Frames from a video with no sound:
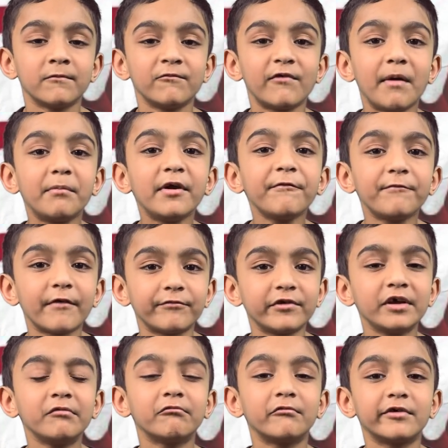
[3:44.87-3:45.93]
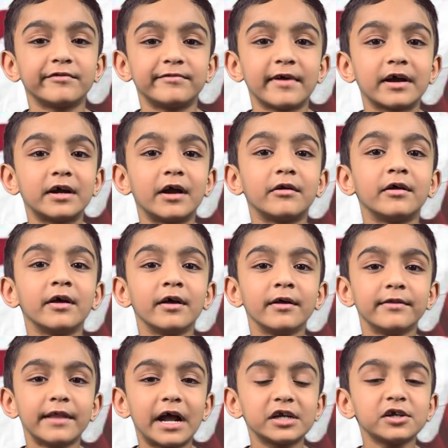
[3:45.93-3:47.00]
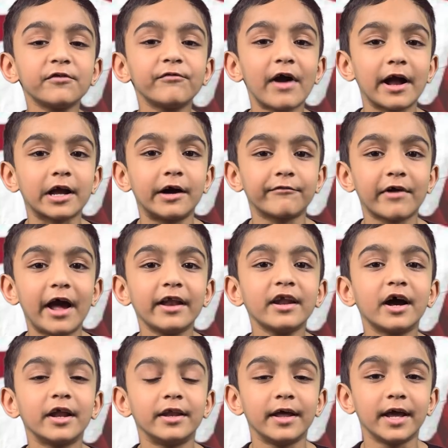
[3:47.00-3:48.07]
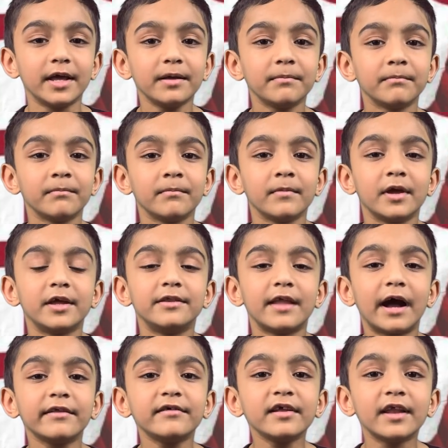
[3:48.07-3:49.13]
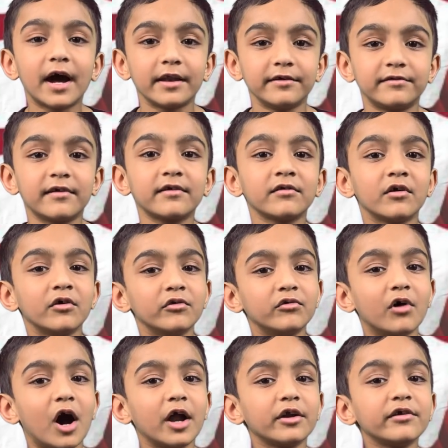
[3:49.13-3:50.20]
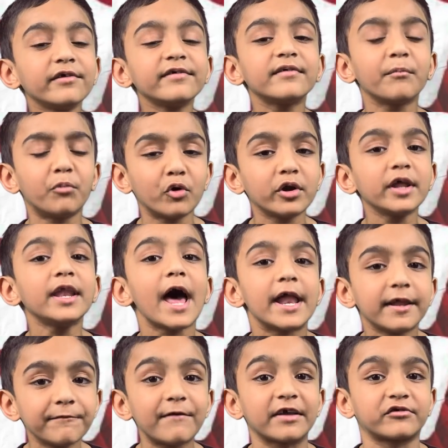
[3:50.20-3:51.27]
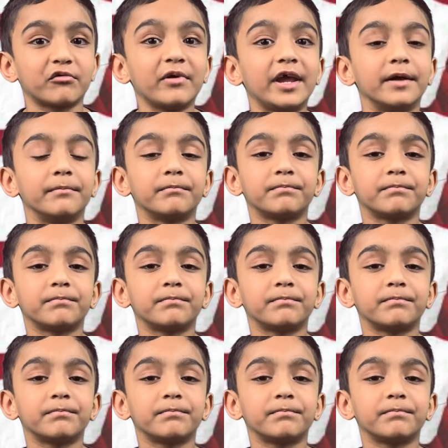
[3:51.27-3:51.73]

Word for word: February fifteenth was declared National Flag of Canada Day in nineteen ninety-six to honor its important anniversary.